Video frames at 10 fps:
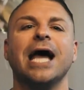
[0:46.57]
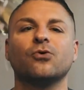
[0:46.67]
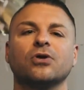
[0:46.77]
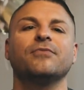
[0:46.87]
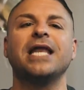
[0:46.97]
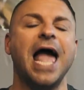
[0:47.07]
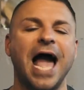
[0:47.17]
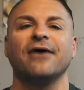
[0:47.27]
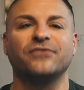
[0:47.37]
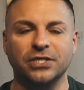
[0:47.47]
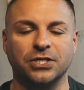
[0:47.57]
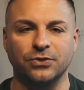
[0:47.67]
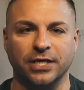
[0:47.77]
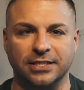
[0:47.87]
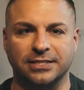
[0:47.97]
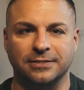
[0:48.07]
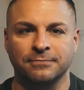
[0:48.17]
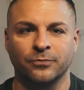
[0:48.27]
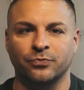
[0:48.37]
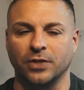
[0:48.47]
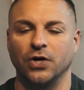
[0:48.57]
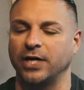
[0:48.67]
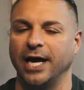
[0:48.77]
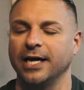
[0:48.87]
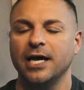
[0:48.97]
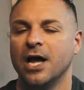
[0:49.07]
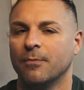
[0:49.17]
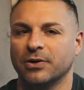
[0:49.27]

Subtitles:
I don't even have to do this, okay?